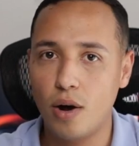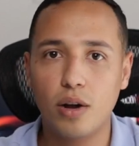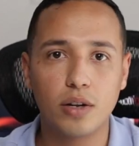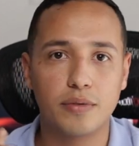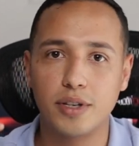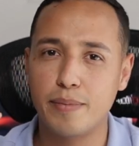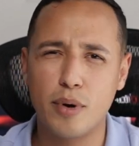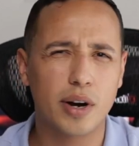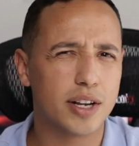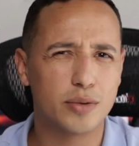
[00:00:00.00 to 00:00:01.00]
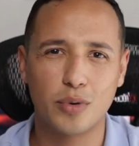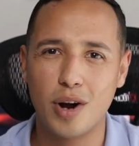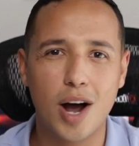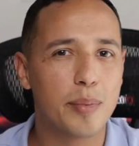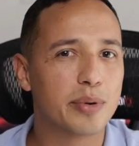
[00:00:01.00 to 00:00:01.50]
All of the markets
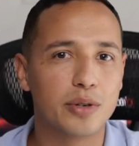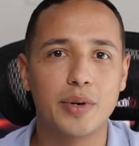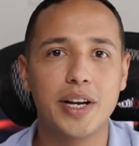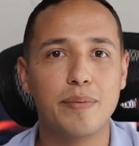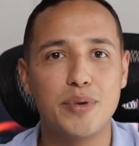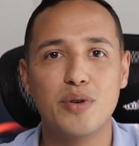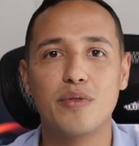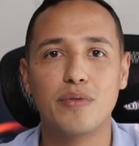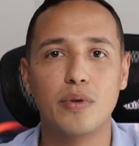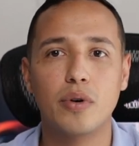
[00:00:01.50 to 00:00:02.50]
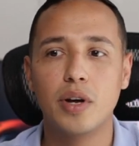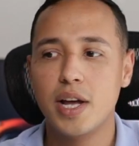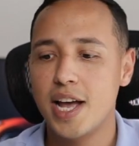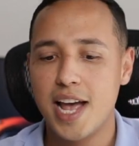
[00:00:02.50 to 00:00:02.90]
were up, green, beautiful.